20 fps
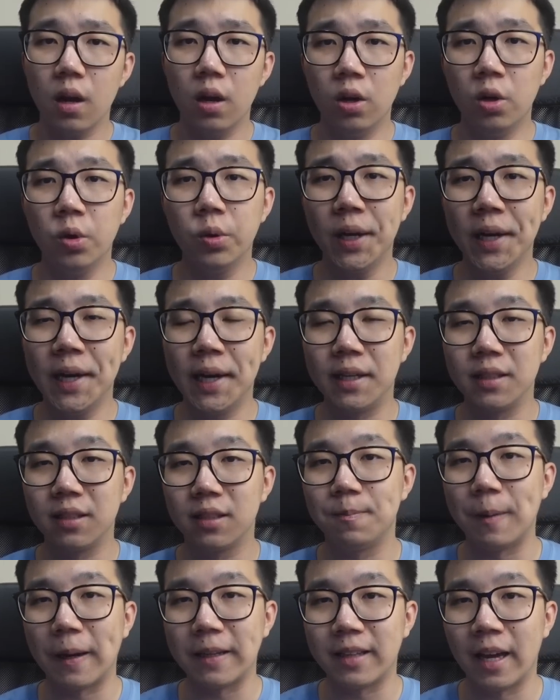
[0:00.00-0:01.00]
Looking at the
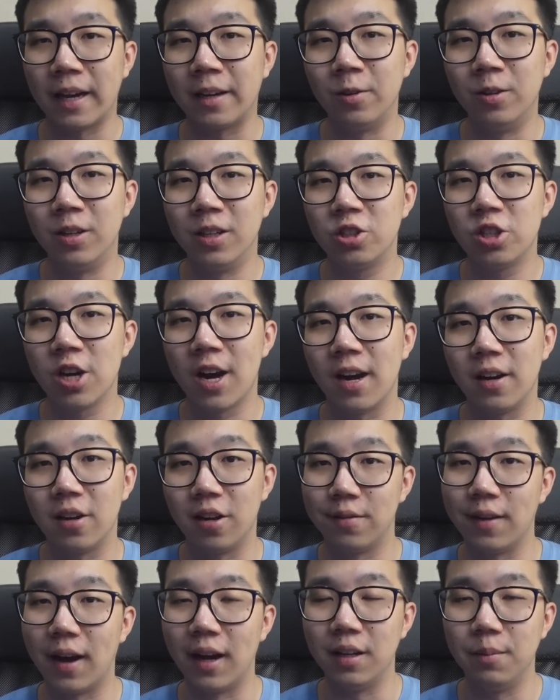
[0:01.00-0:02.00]
spectacular chart
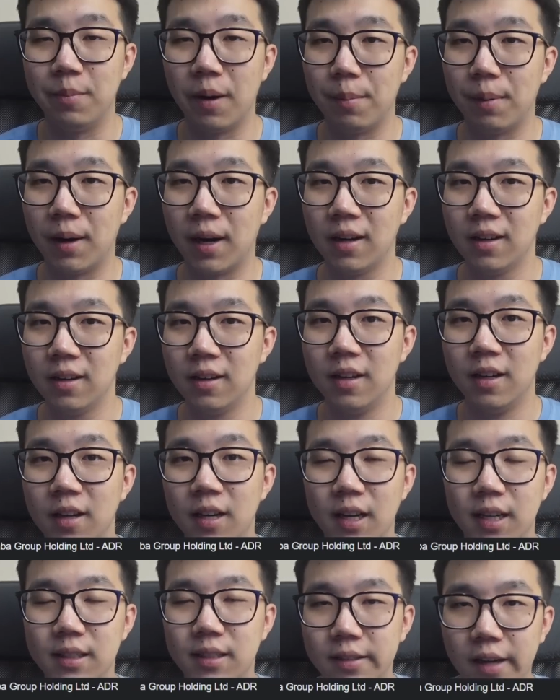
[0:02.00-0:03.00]
of Alibaba,
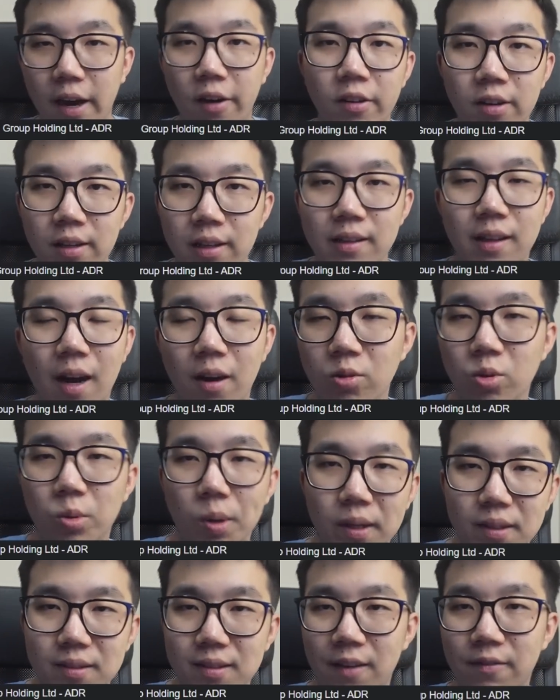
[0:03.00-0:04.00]
it's currently down
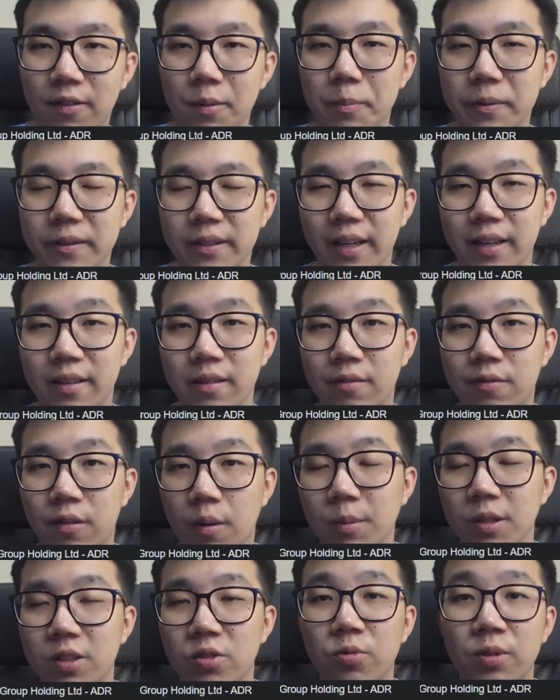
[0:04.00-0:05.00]
27%
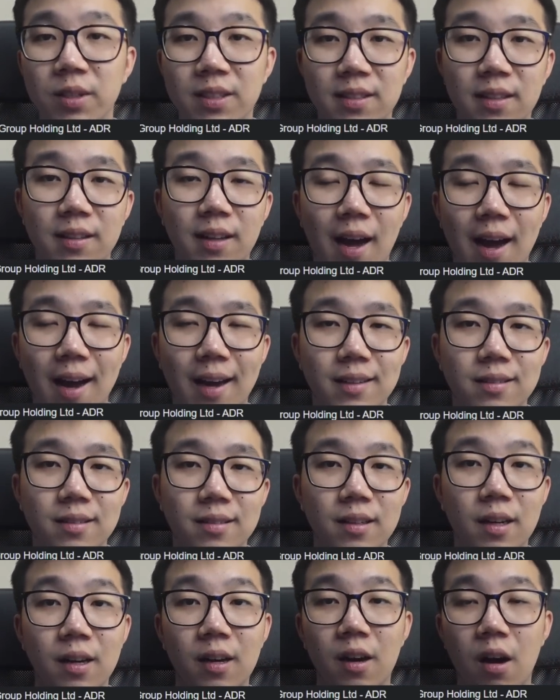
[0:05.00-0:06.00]
from its recent
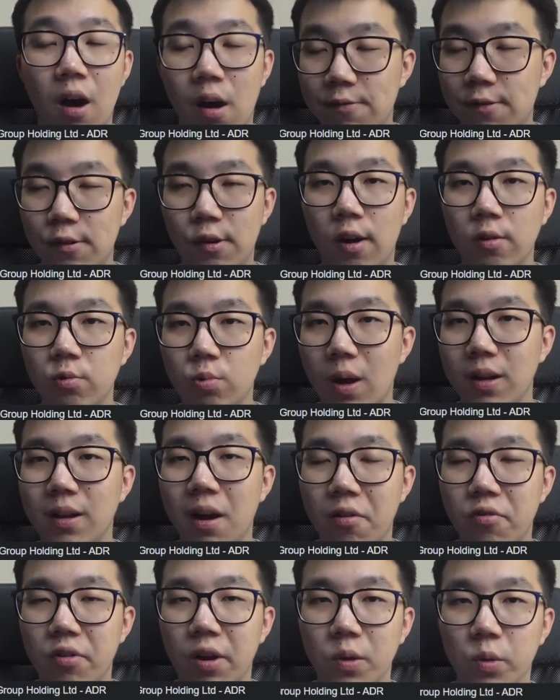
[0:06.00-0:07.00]
highs of around
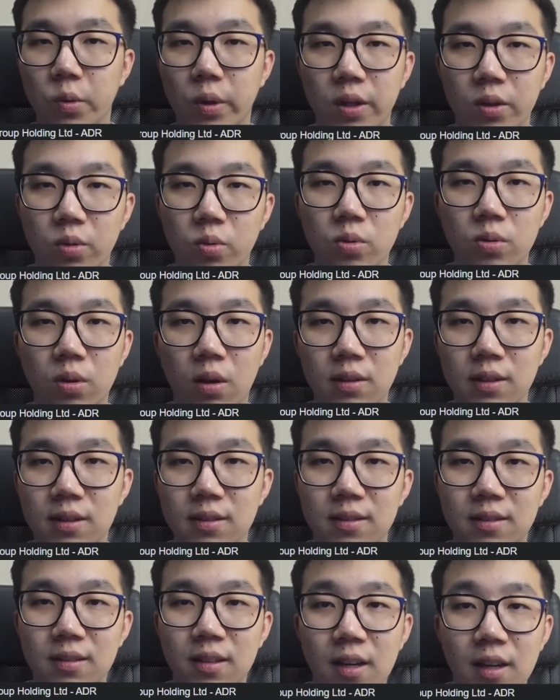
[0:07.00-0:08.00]
$122,